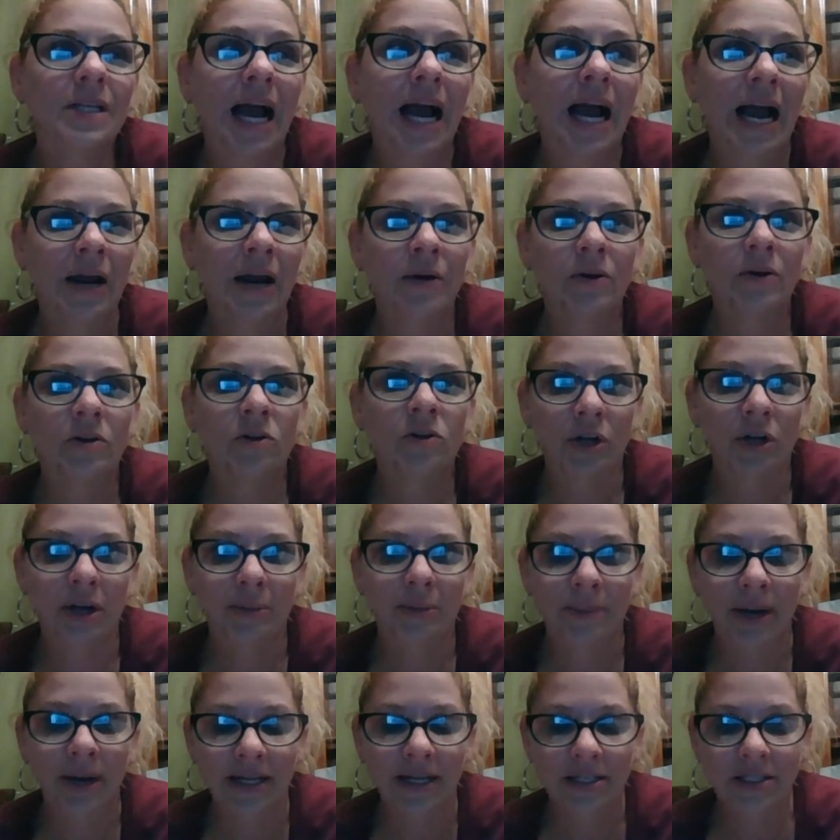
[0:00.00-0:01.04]
I look
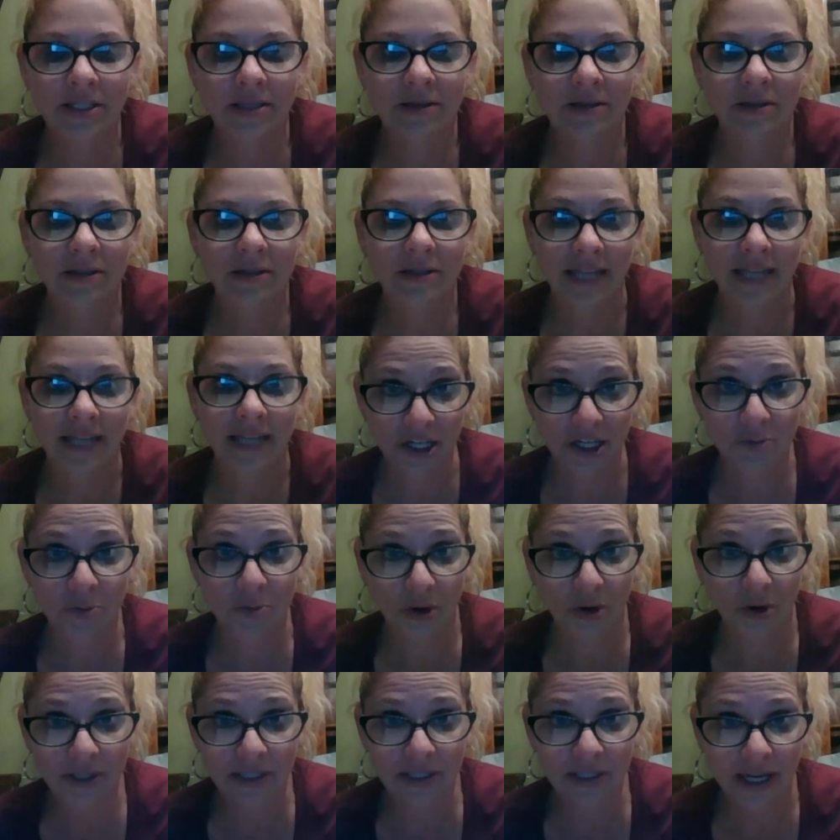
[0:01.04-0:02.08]
at my
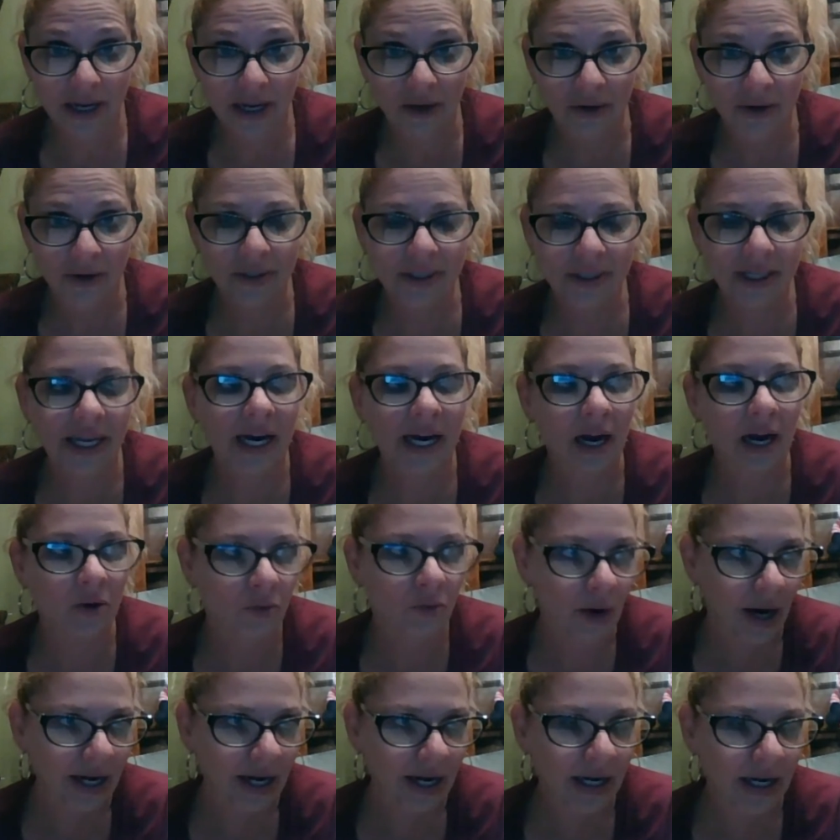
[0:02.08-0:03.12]
dashboard sales and I
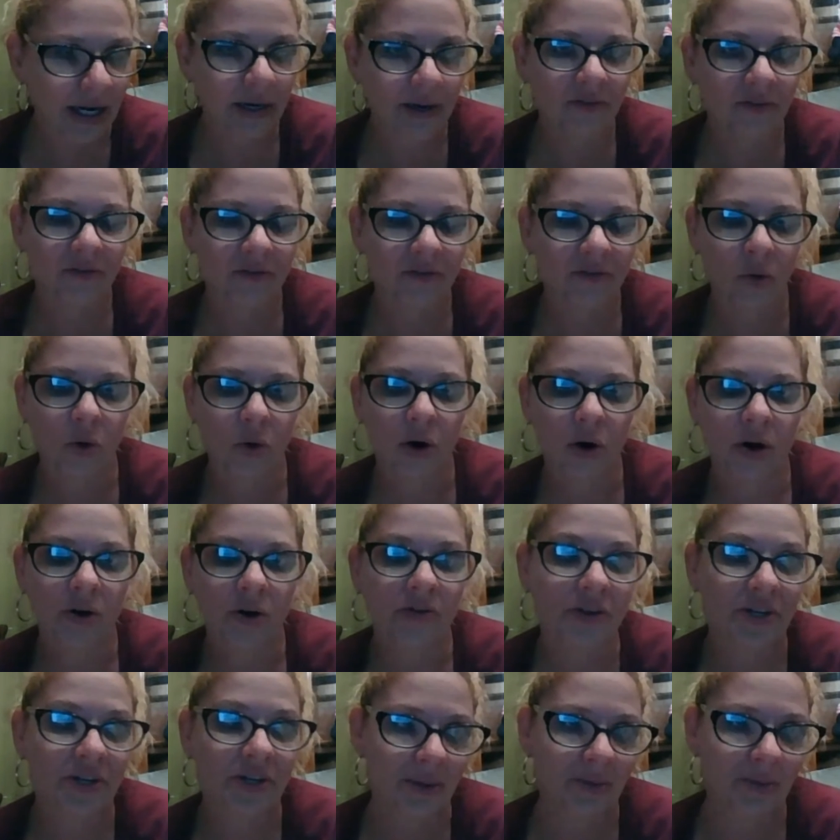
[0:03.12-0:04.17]
write it for
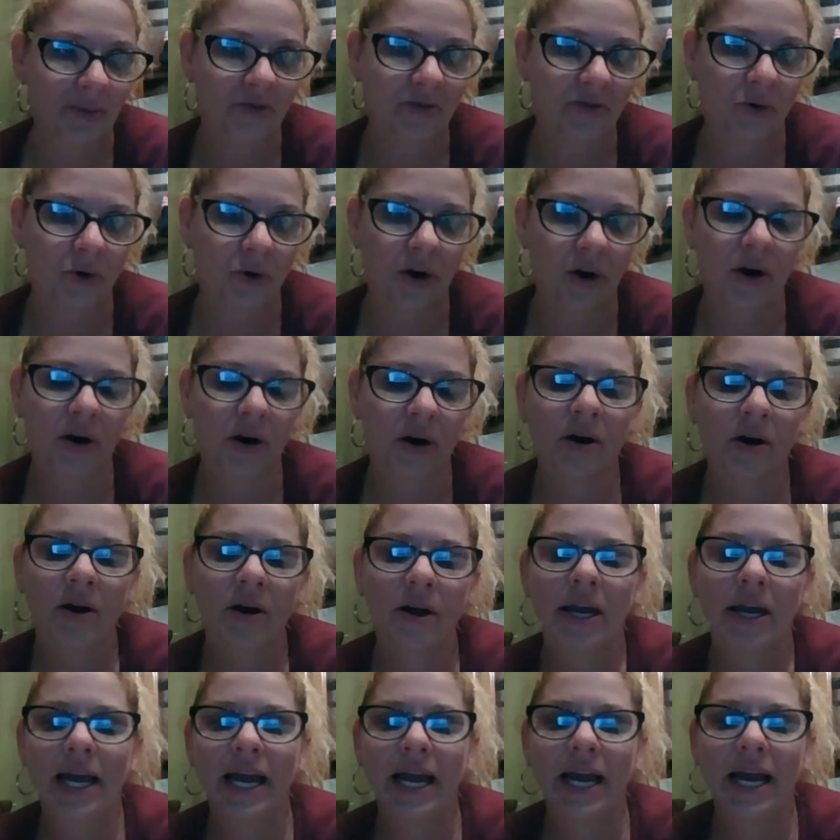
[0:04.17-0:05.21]
the day before
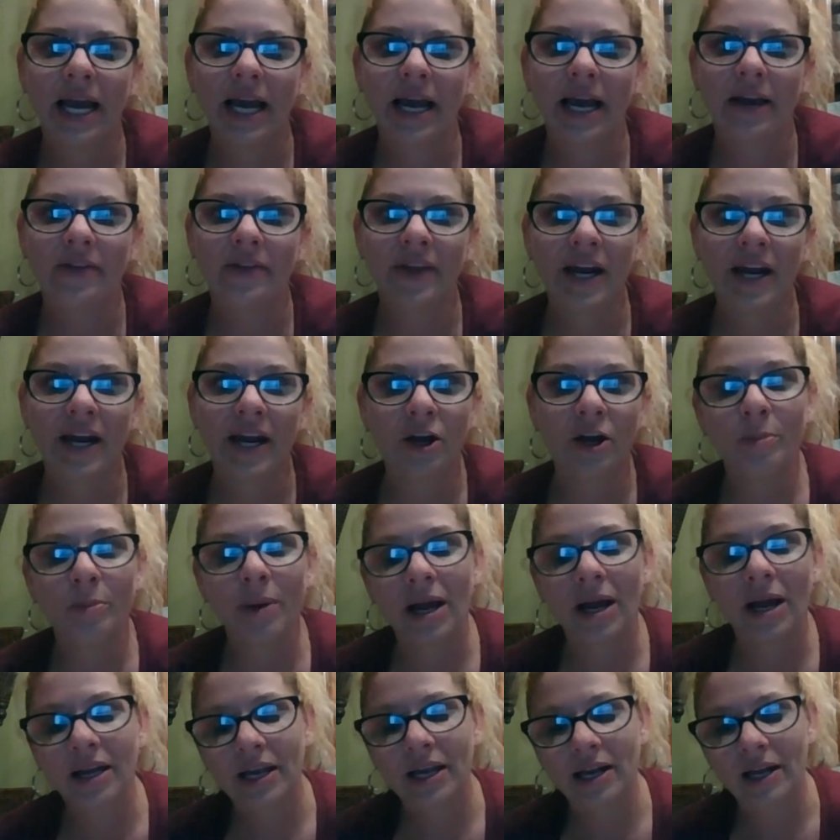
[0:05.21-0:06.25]
and then I go
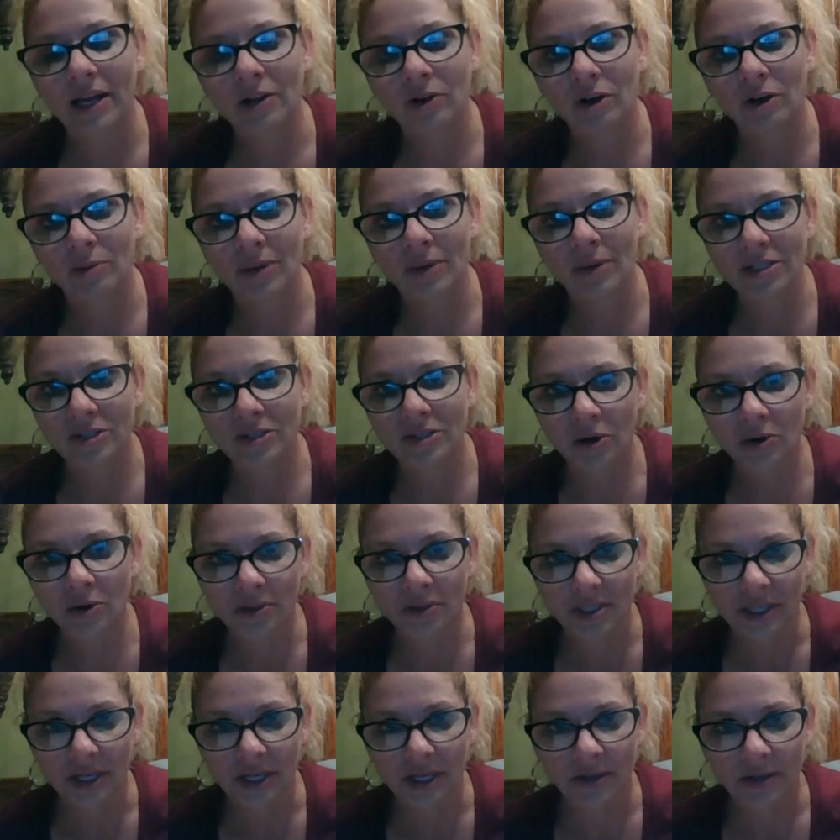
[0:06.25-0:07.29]
back in, I look at my total
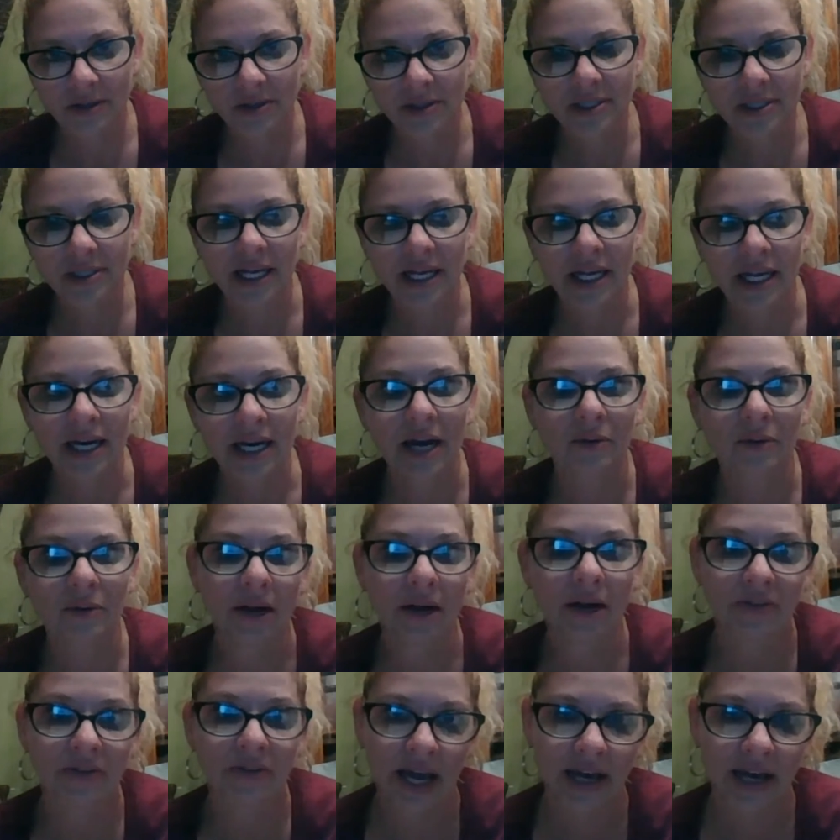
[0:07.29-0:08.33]
sales, and I
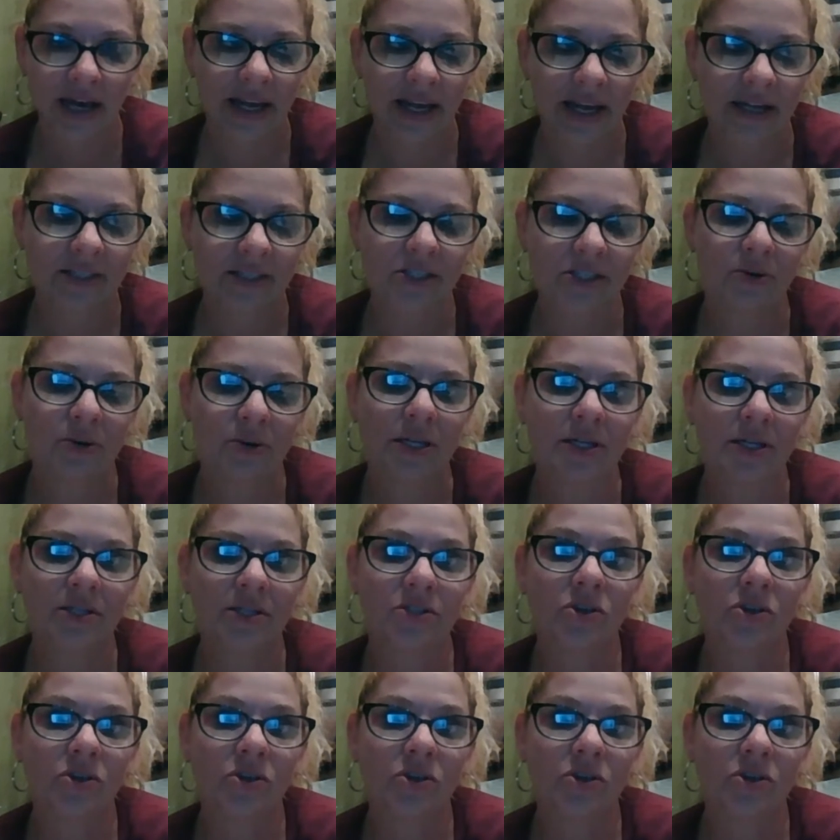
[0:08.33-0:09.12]
write that next to it.